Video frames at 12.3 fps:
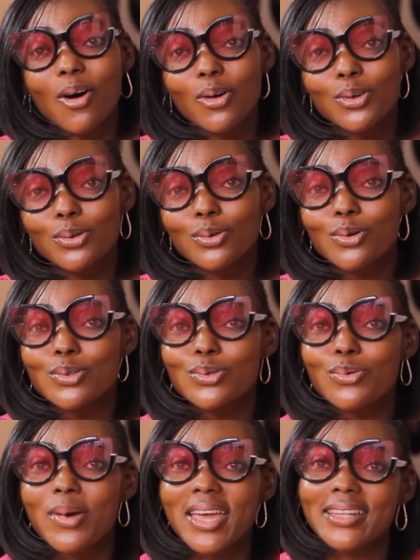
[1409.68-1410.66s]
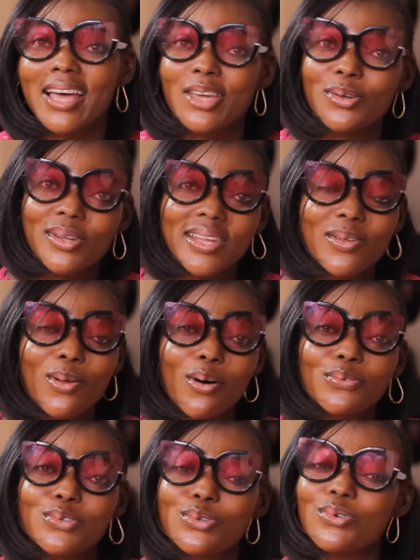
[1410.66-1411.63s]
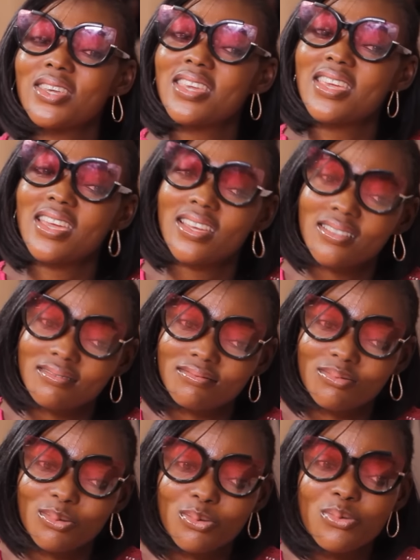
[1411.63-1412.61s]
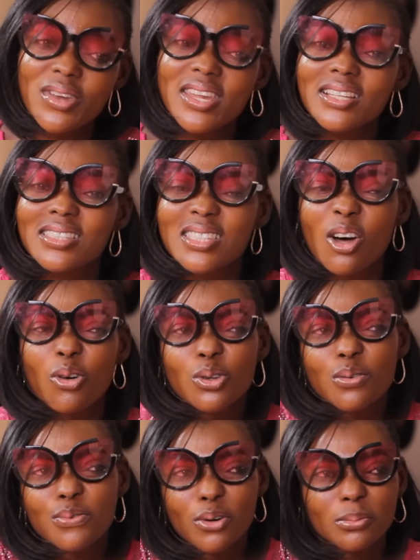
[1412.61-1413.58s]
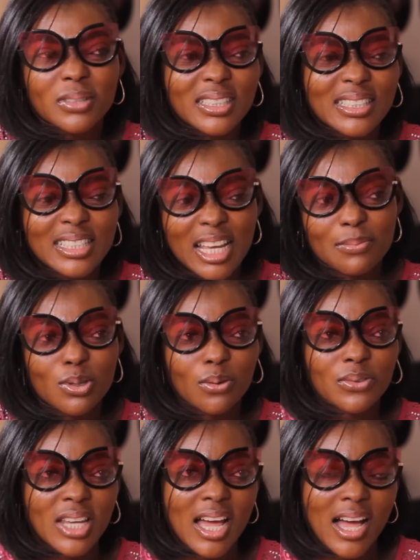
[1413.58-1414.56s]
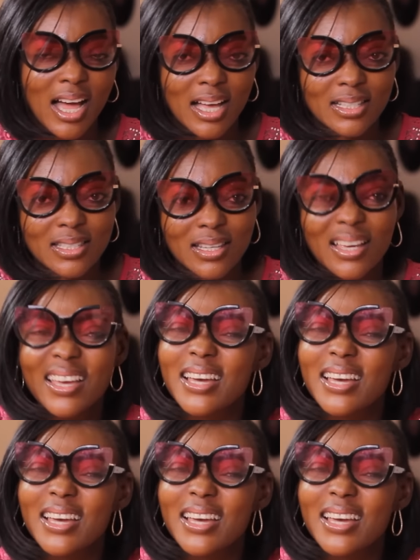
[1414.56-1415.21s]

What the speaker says: tell you those words that you love to hear, really tell you from the depth of their heart.